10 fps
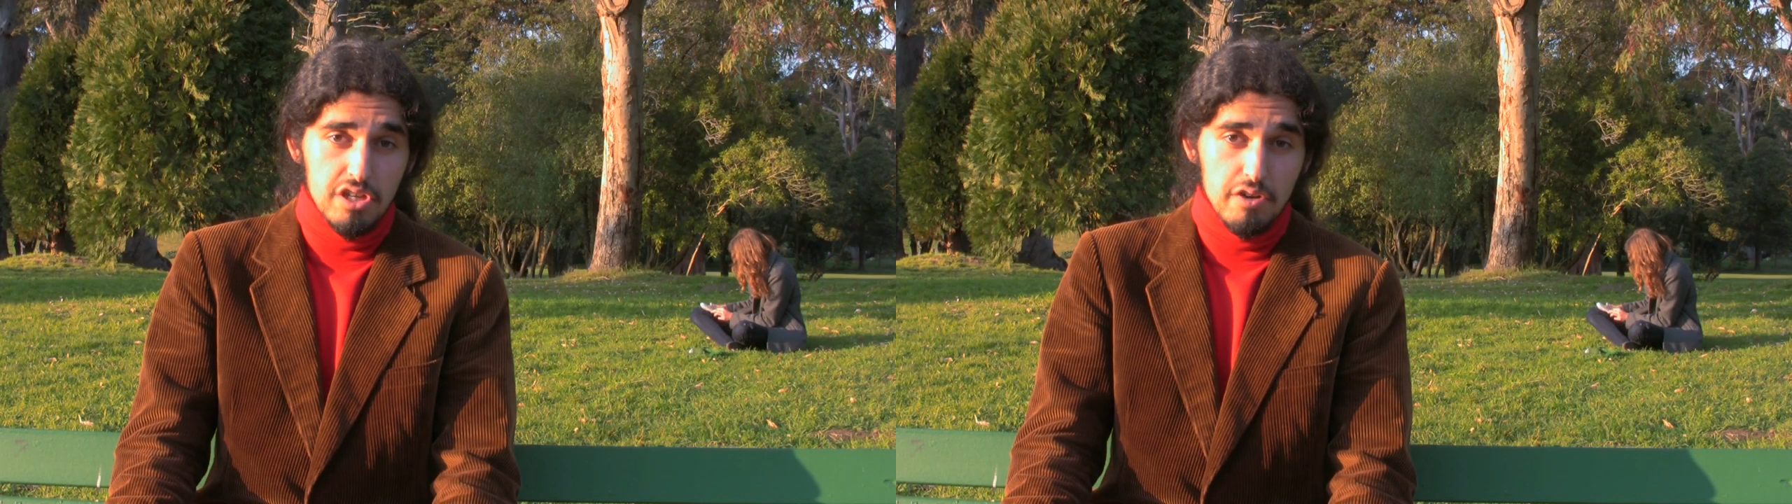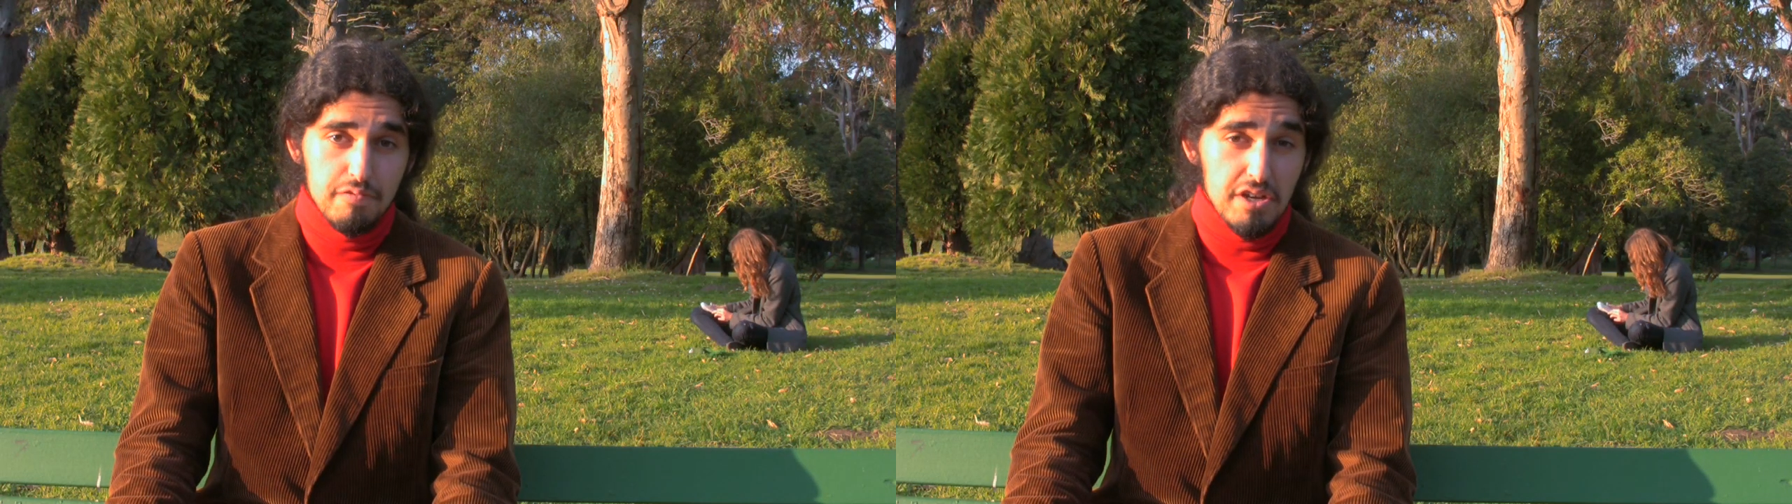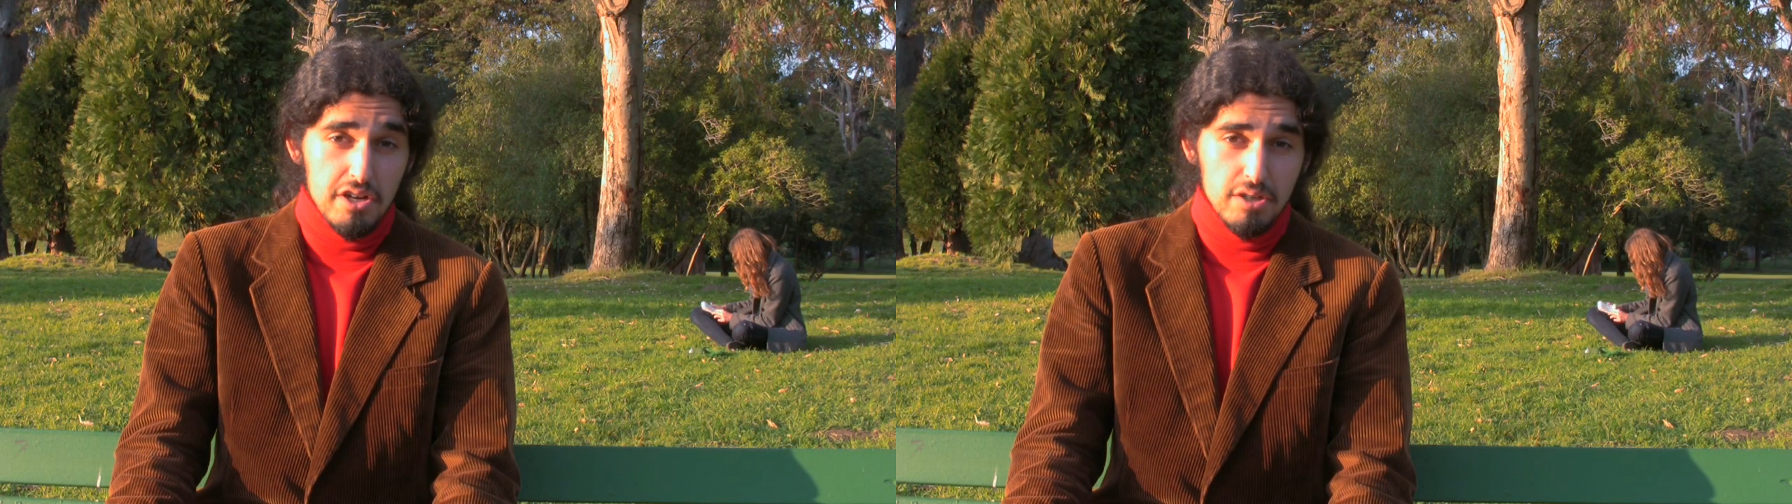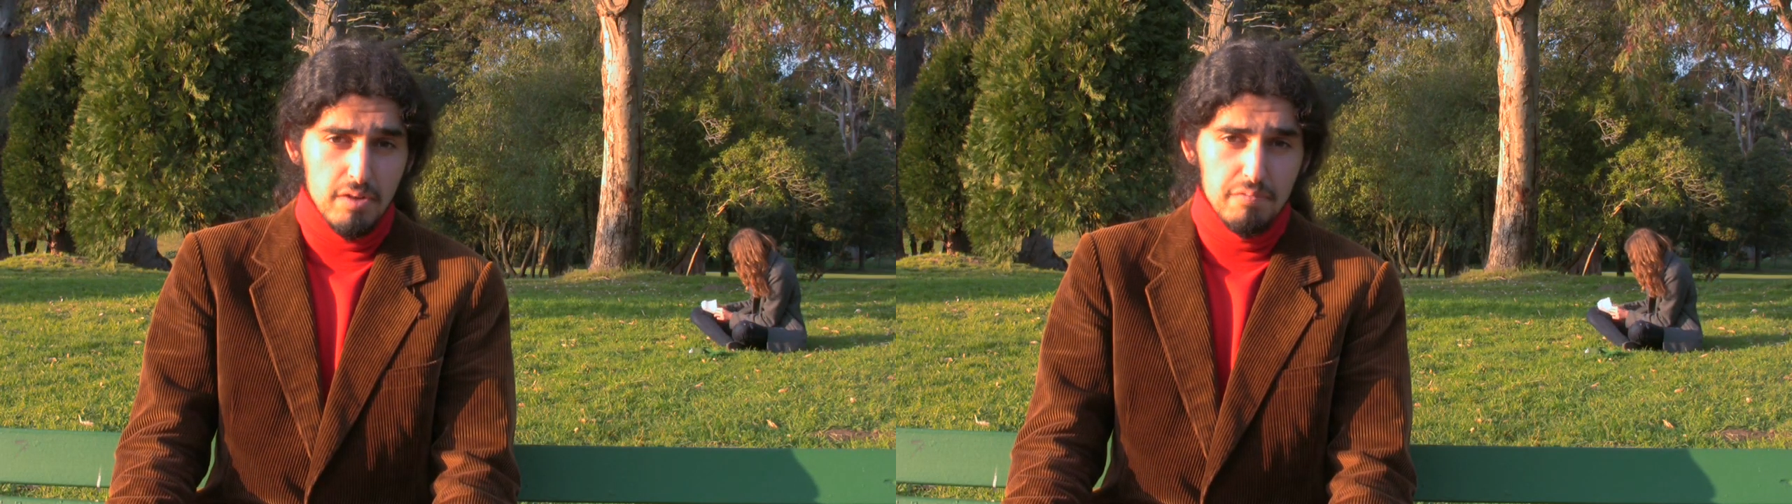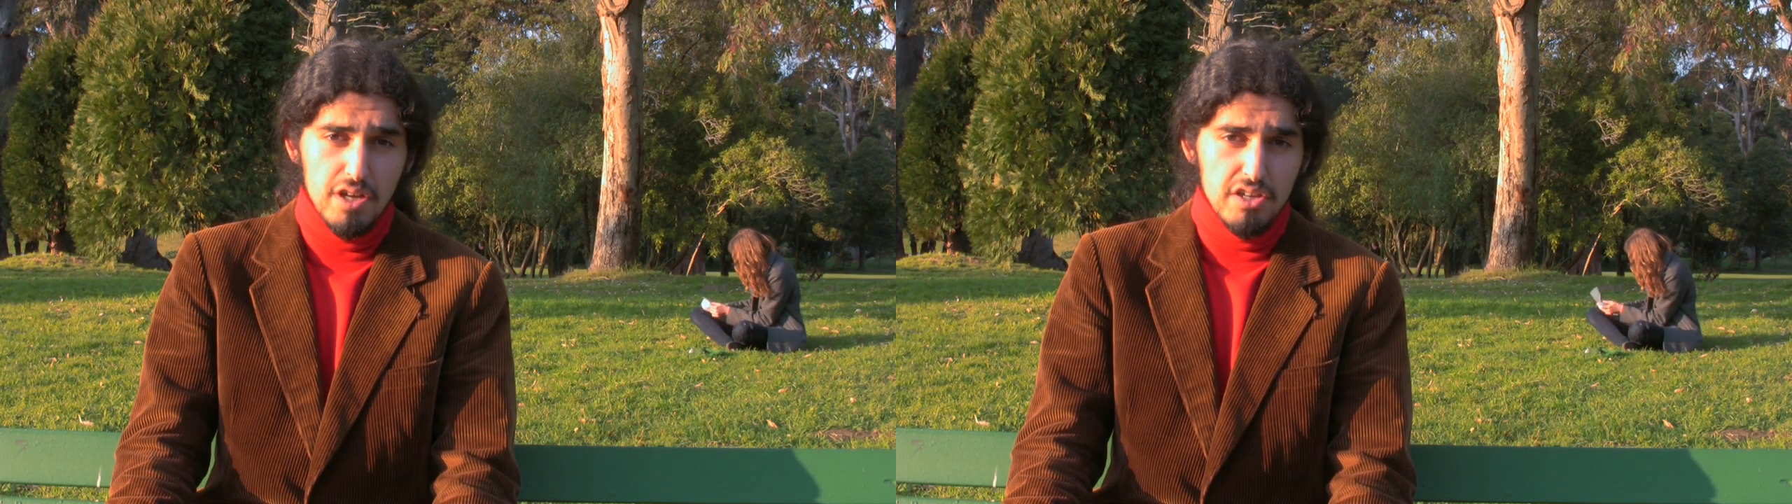their fear
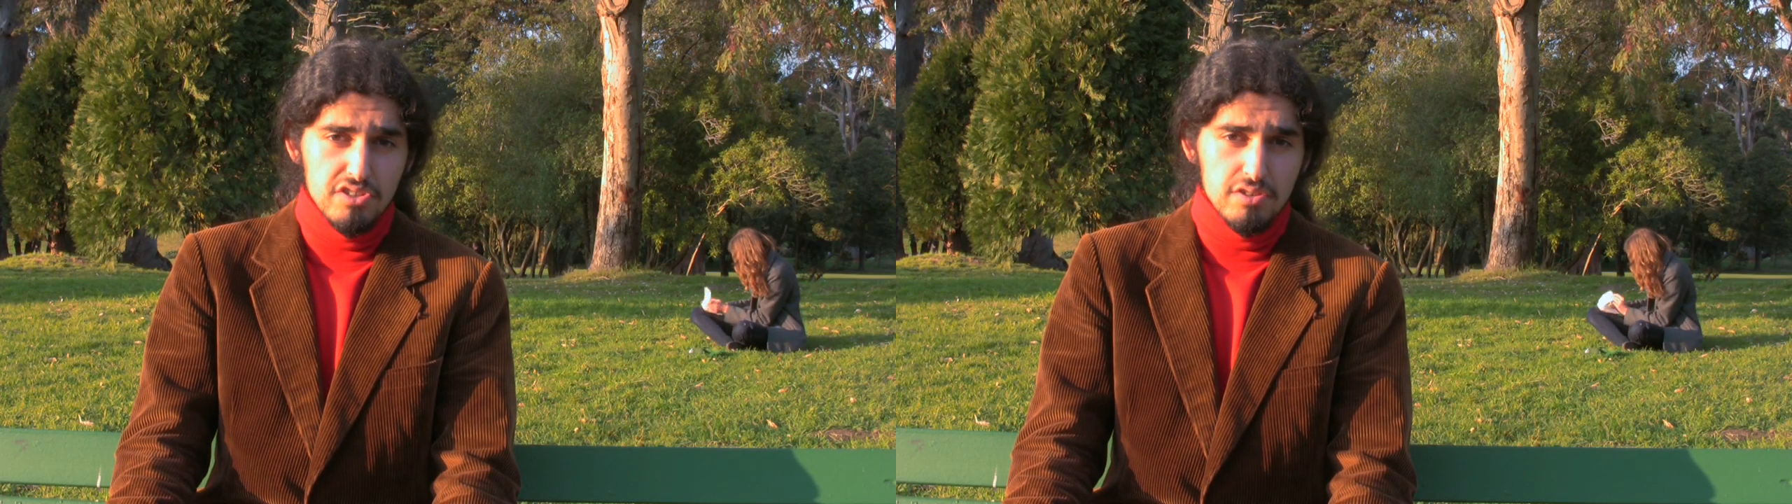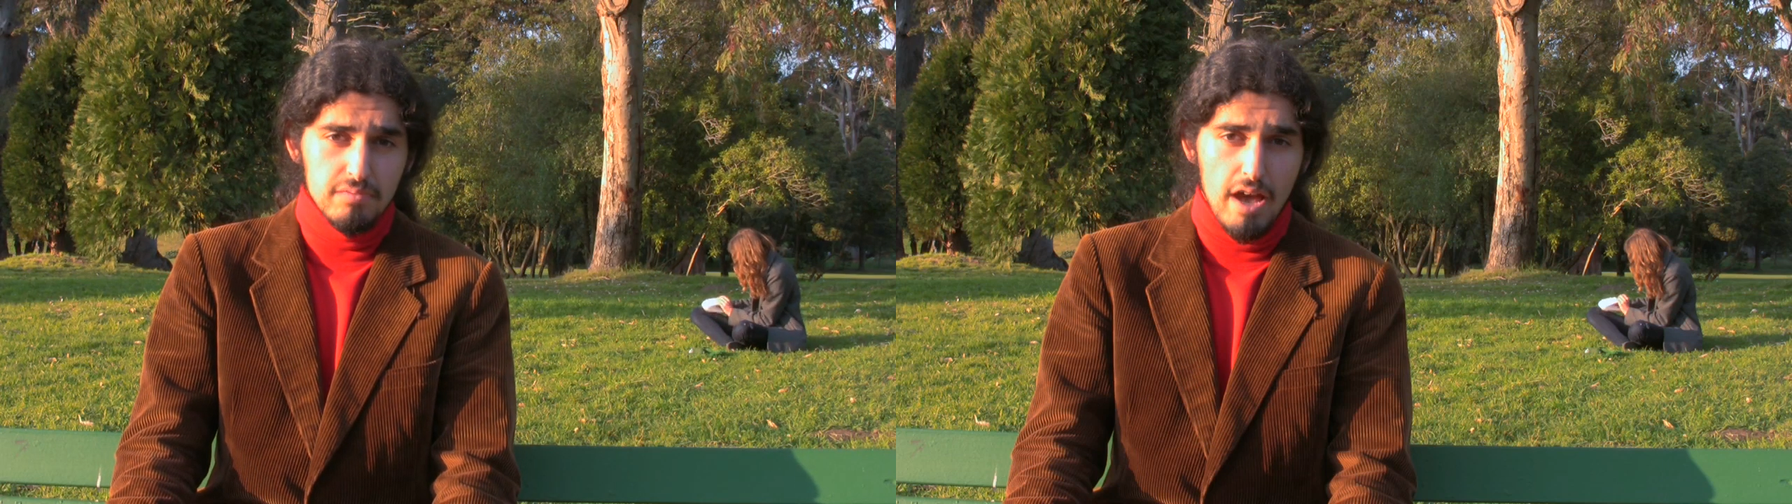of dust